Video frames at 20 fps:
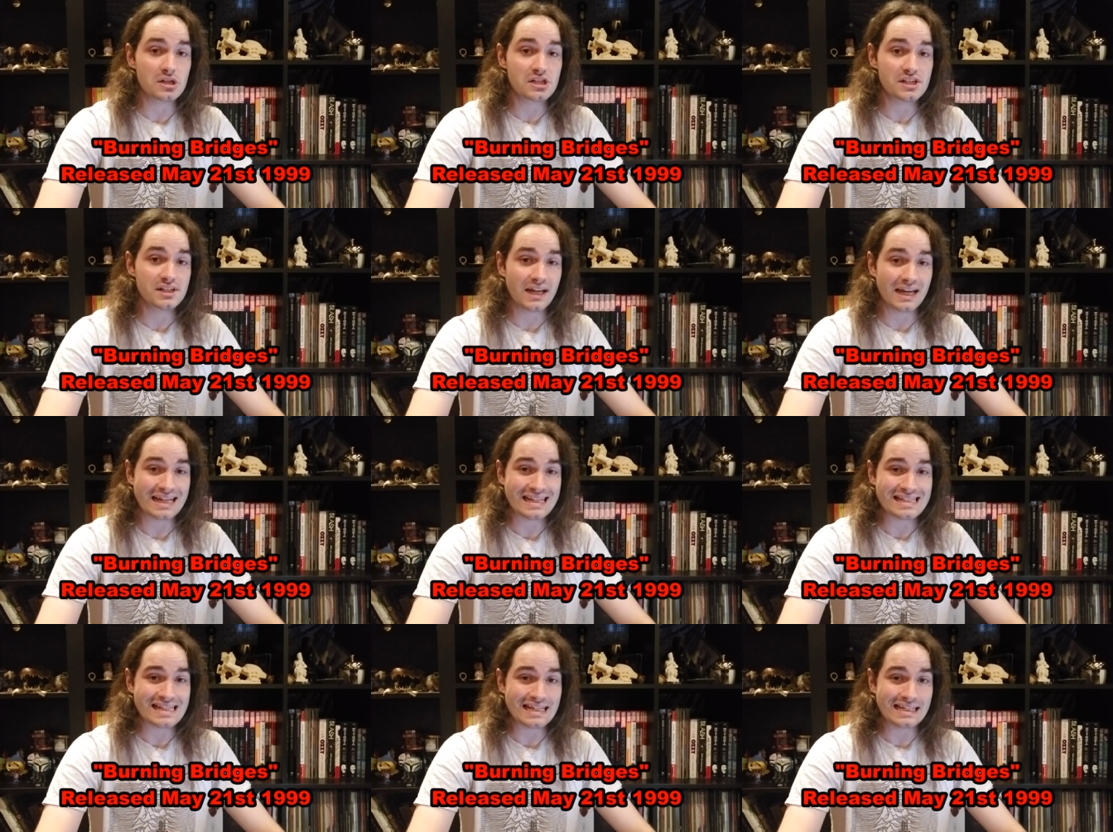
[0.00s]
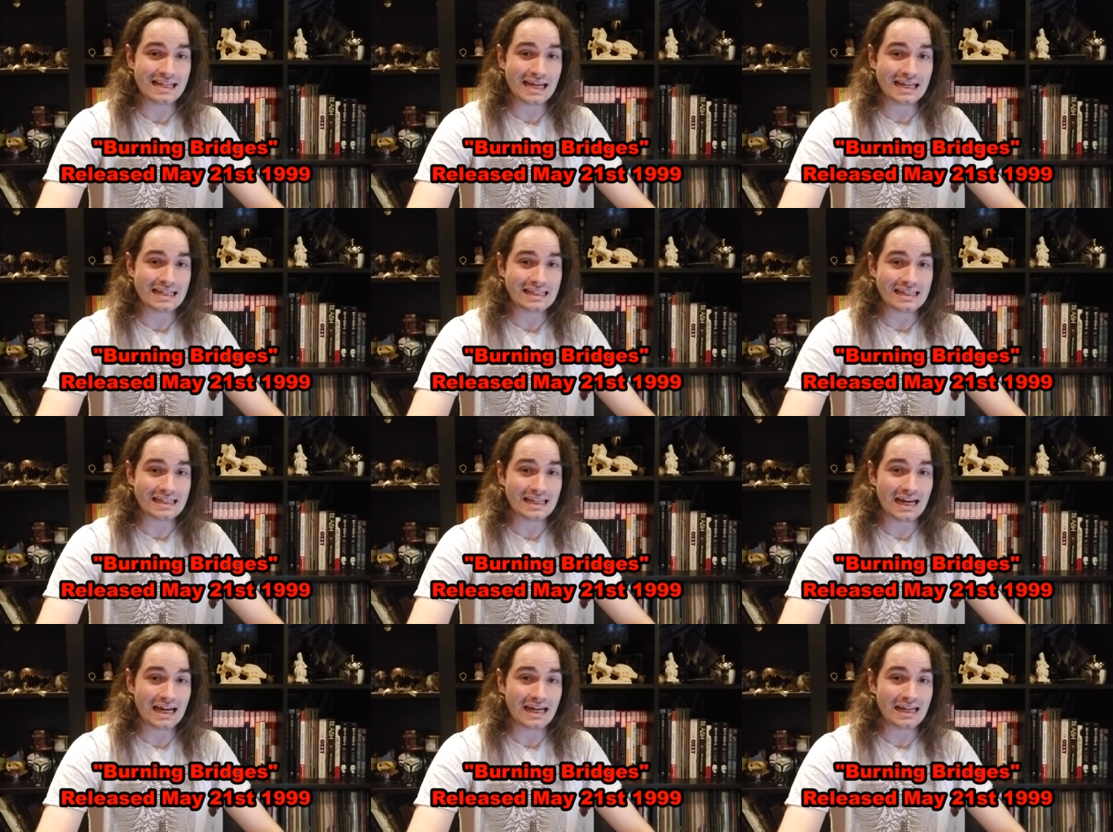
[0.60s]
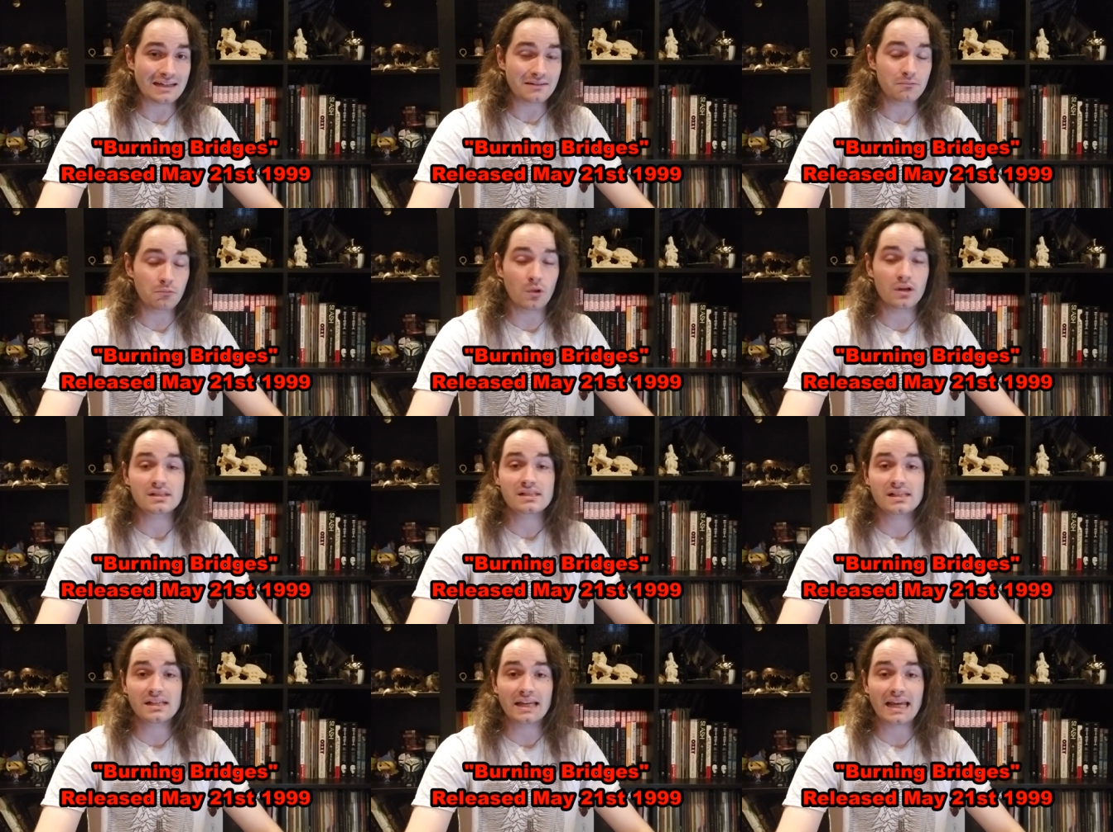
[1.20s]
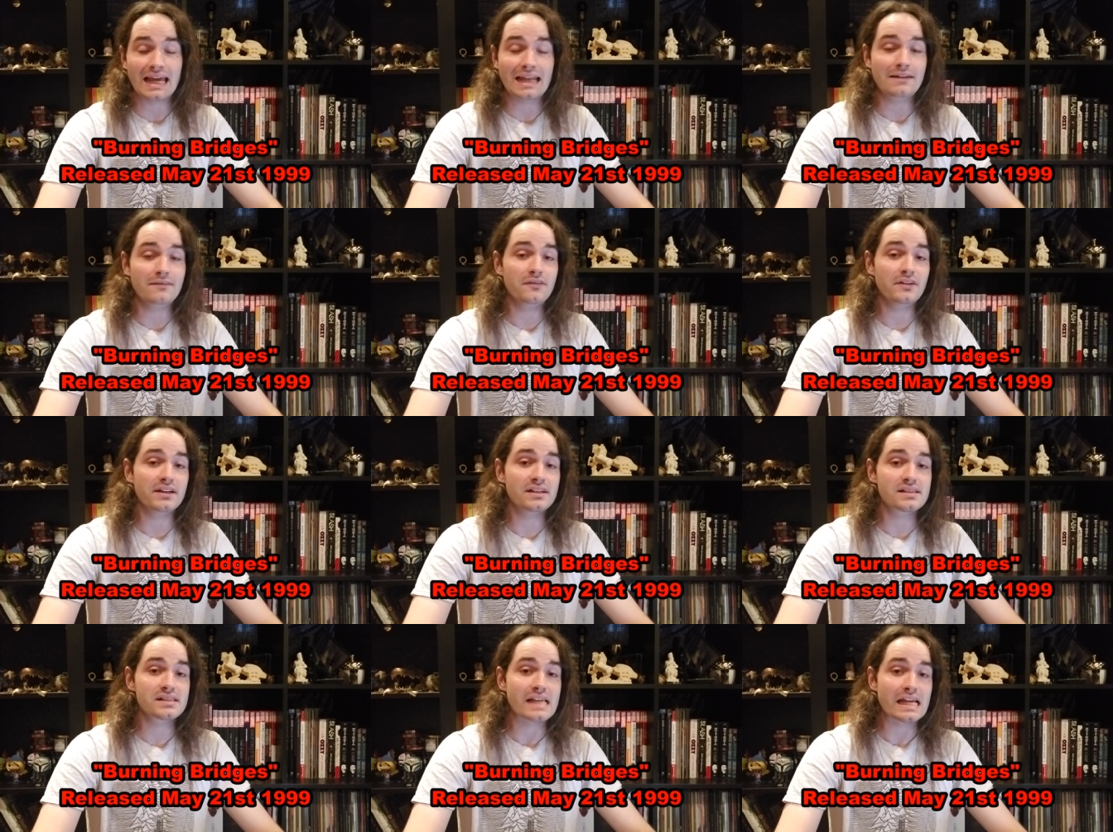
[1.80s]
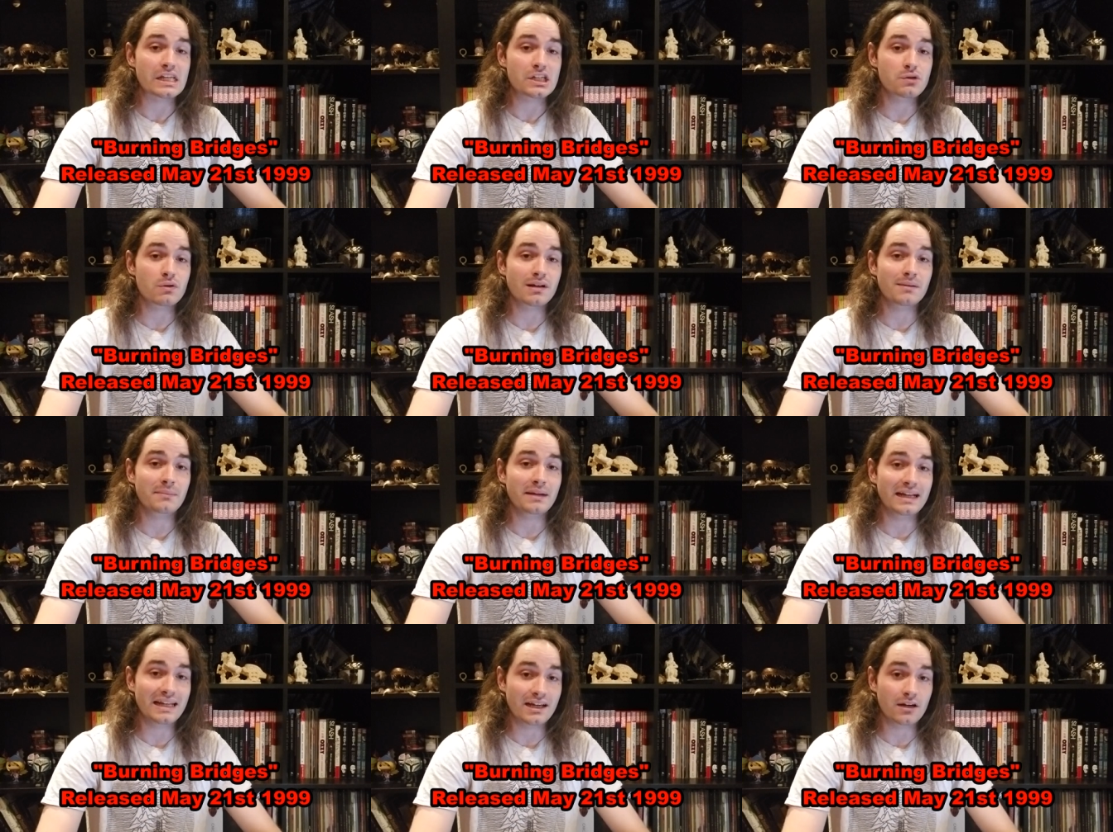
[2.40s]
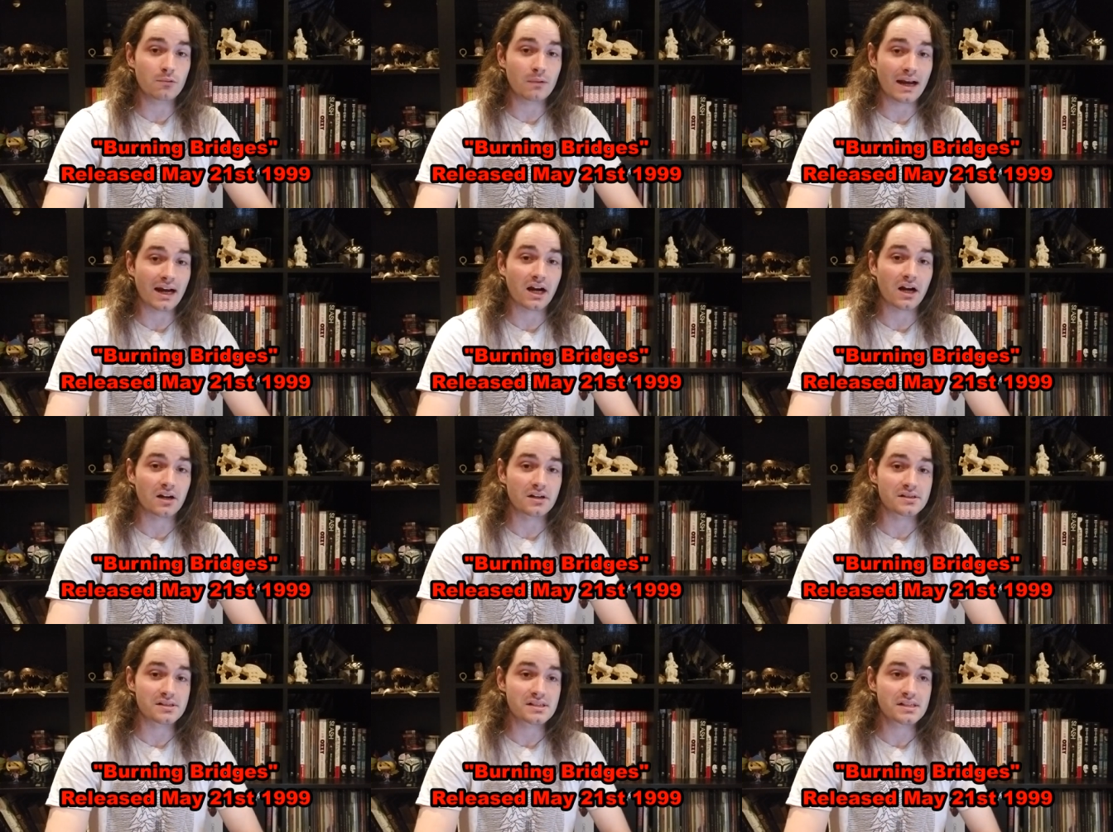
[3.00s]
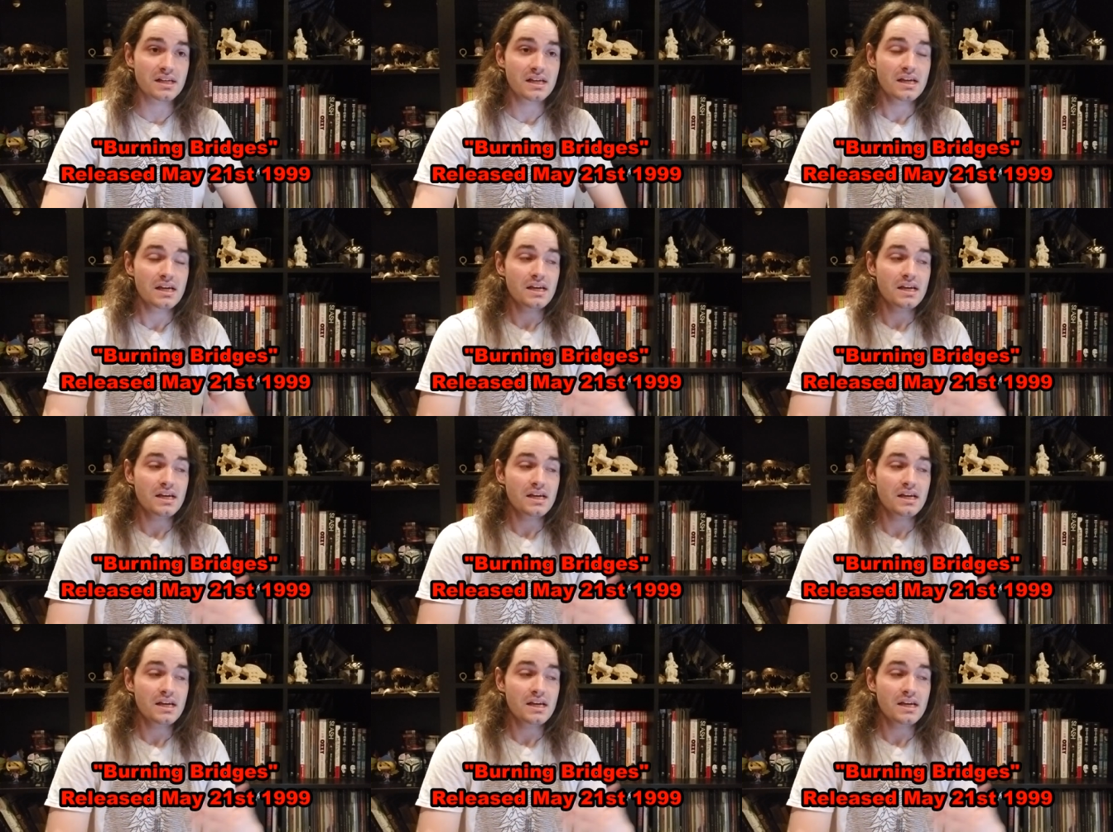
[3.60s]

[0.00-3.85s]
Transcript: 1999, once again via Century Media Records.